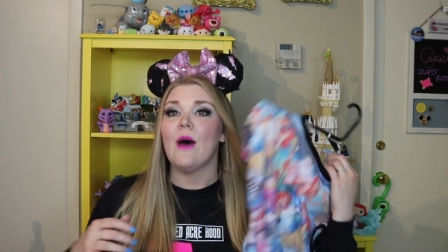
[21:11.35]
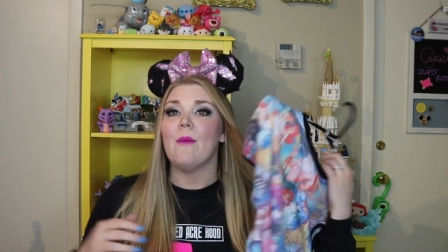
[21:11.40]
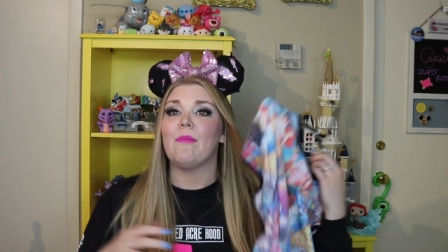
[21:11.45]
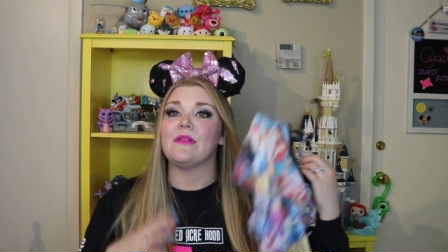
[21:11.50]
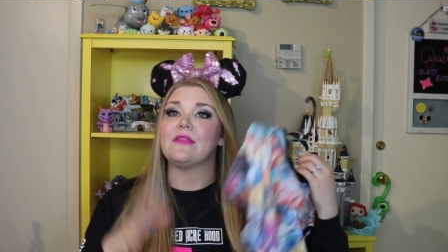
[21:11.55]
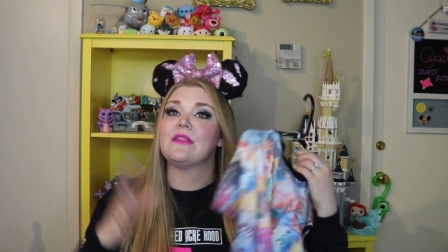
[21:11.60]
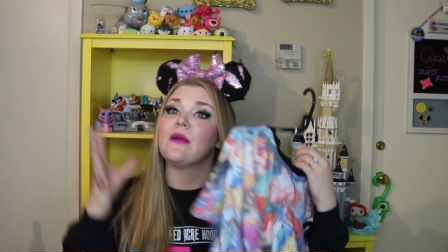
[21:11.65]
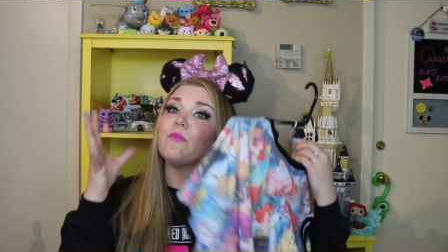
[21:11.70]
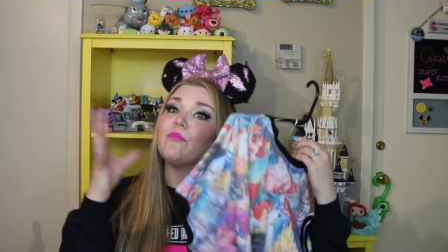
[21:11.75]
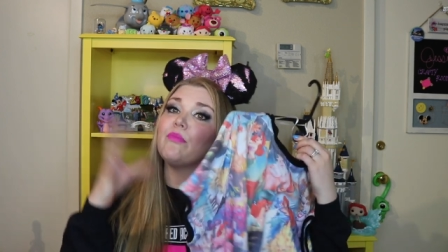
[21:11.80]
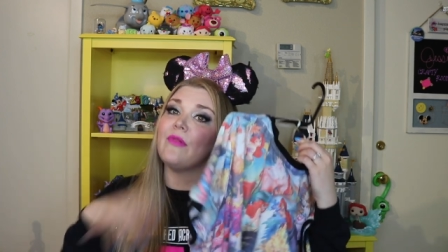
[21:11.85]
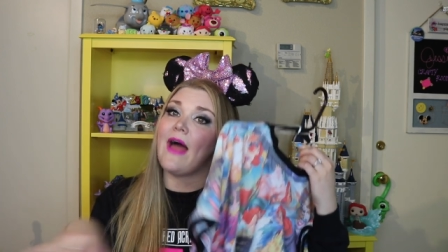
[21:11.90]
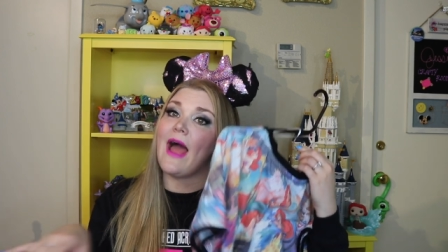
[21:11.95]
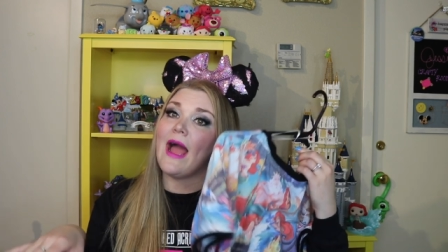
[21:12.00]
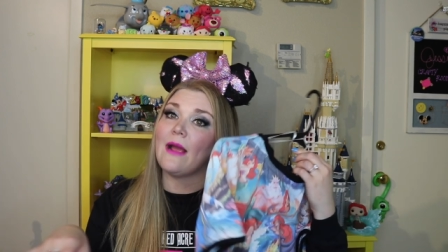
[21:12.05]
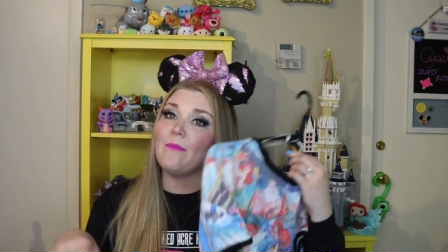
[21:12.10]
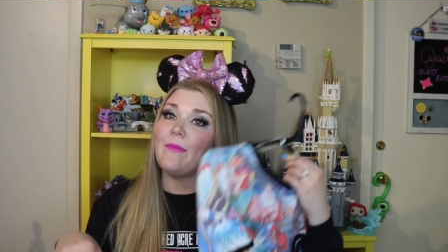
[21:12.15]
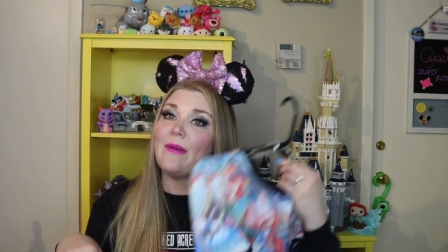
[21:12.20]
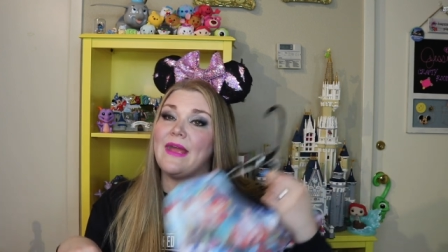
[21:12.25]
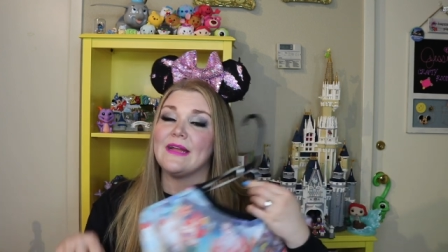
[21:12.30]
But they're
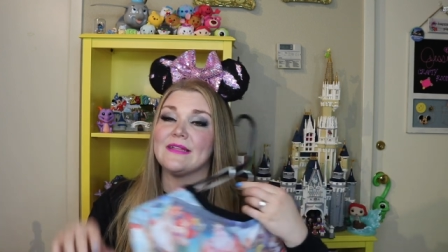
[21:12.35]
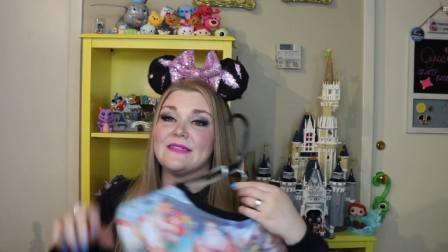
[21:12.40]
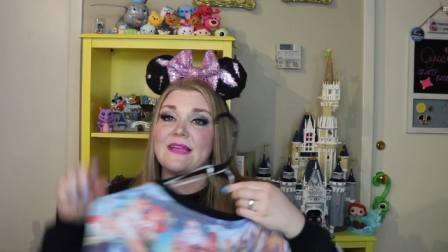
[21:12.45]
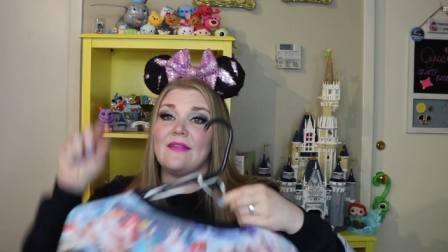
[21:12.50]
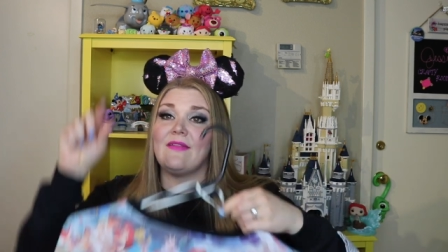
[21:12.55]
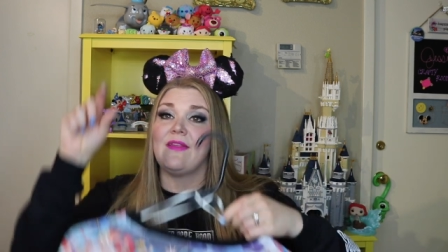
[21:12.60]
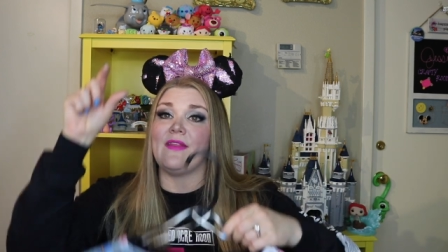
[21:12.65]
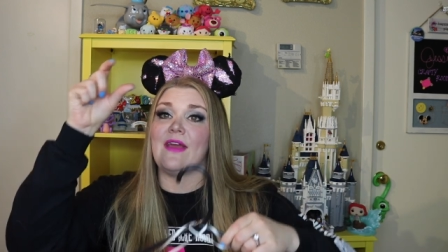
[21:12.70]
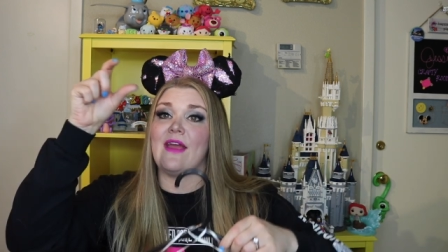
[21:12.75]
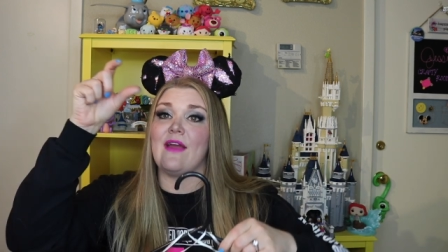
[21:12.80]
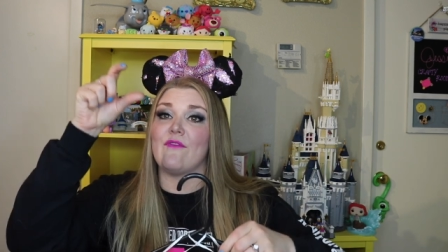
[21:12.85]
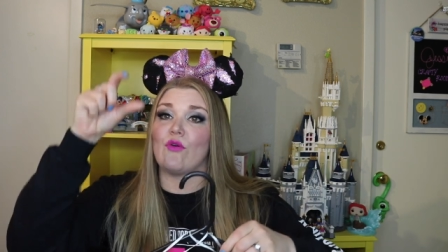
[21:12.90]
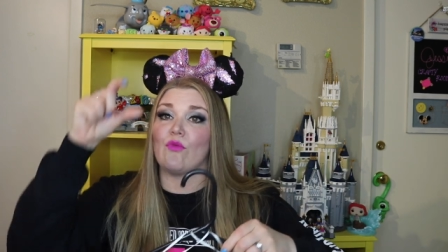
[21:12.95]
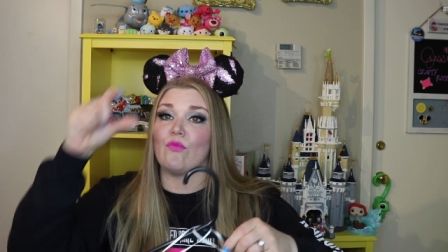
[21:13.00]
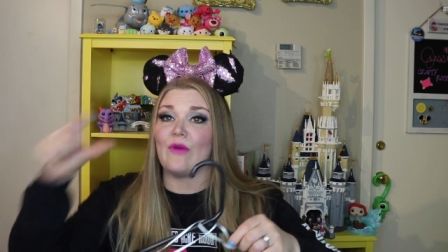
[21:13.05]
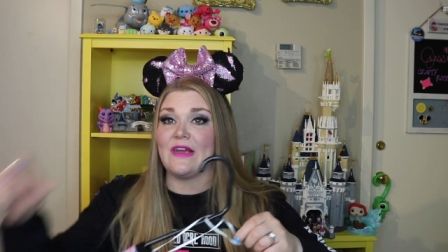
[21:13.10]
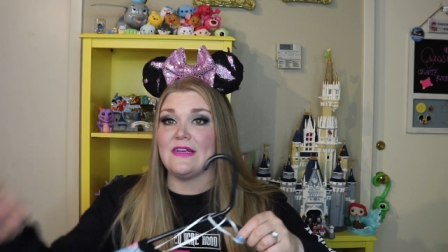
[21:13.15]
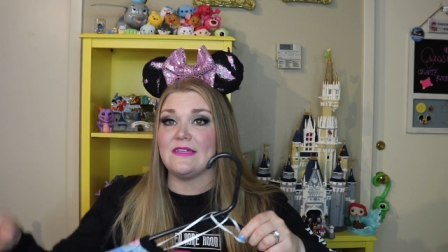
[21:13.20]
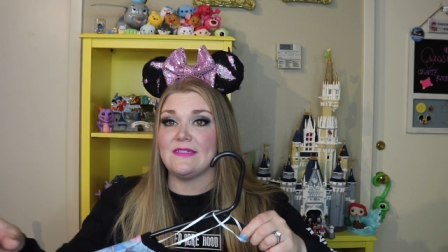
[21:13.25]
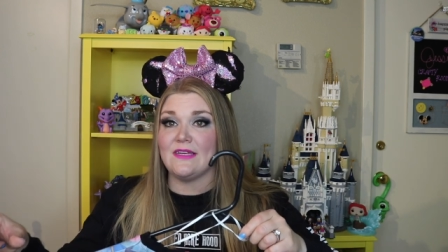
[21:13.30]
black pants and then they have a
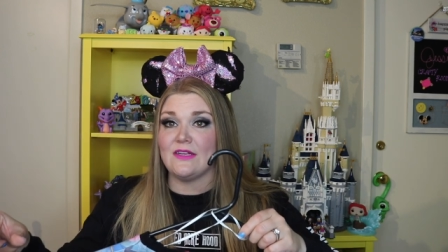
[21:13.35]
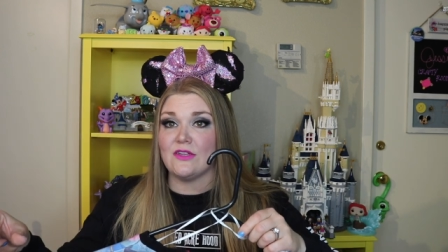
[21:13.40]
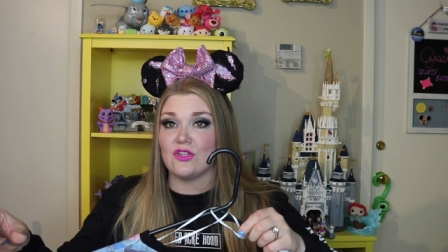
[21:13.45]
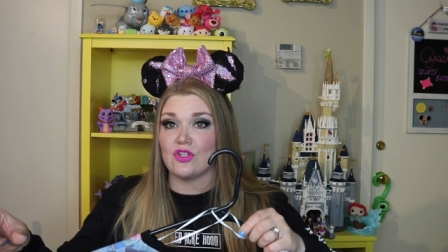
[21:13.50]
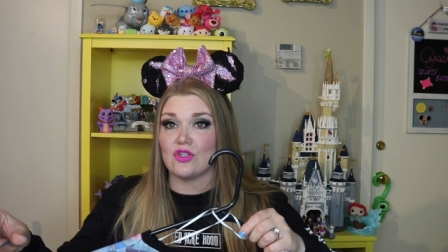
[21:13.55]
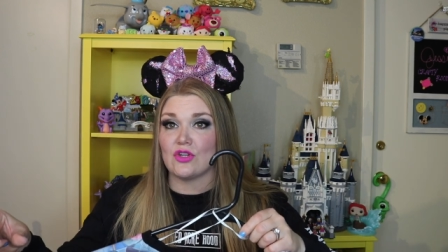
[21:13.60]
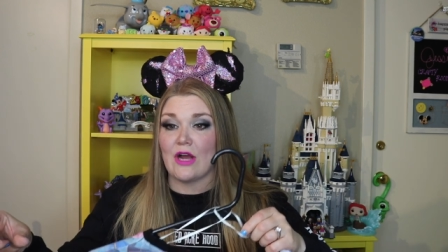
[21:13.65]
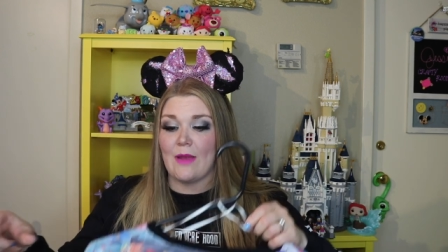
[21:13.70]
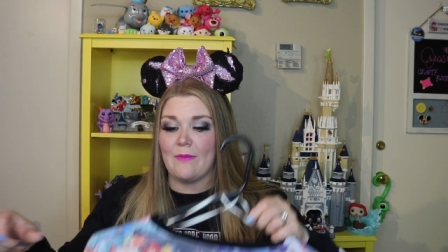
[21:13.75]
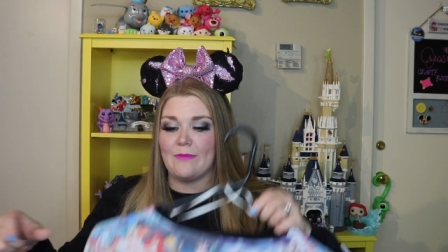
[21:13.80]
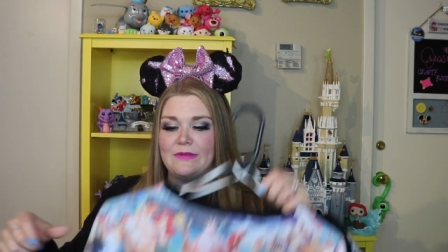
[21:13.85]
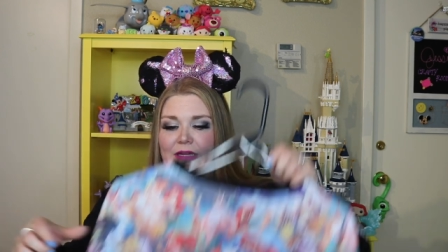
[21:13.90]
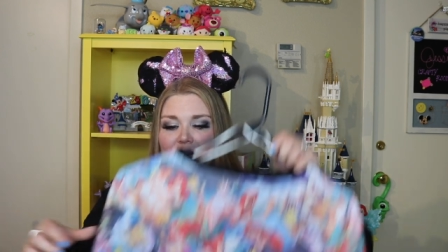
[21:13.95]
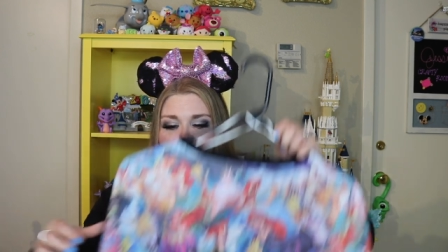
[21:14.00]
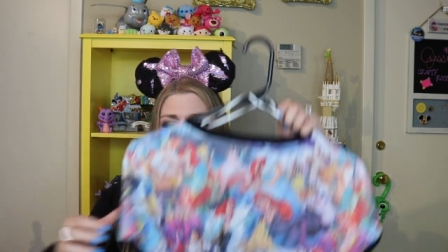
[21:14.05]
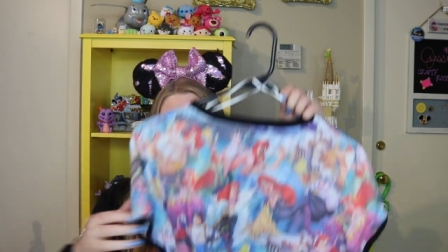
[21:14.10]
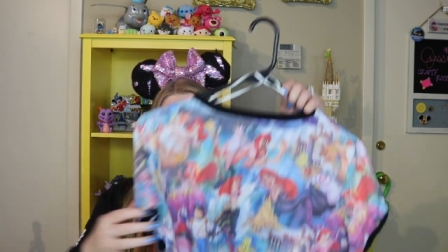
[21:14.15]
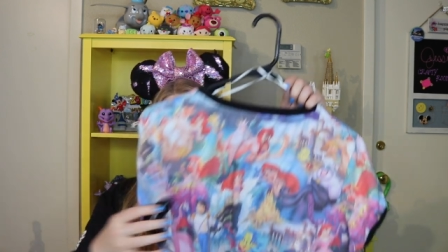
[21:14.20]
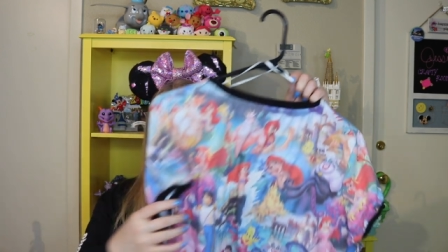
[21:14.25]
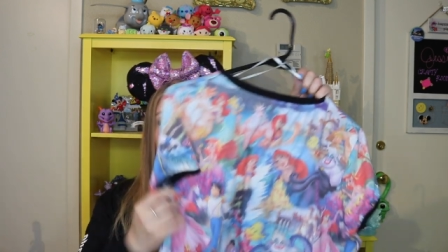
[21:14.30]
racing stripe
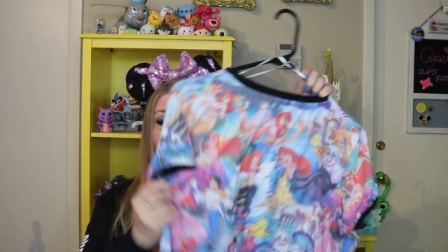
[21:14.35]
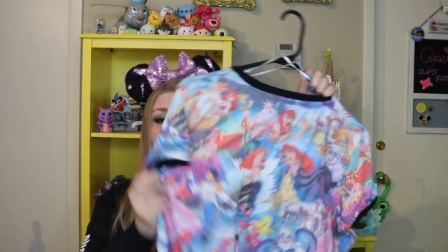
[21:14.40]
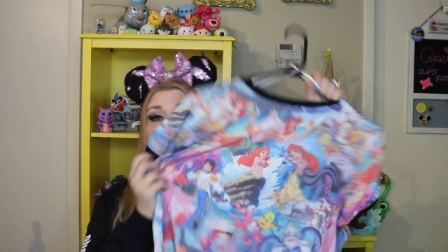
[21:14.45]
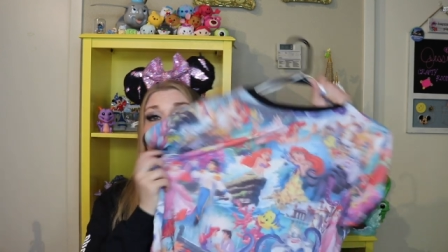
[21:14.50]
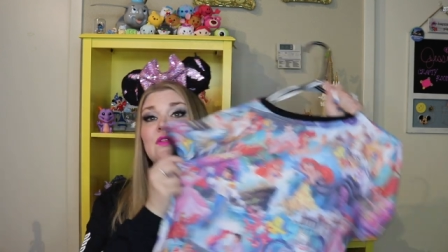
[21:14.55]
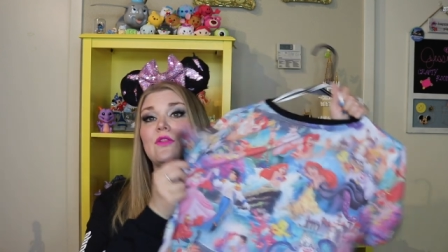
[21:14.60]
down the side.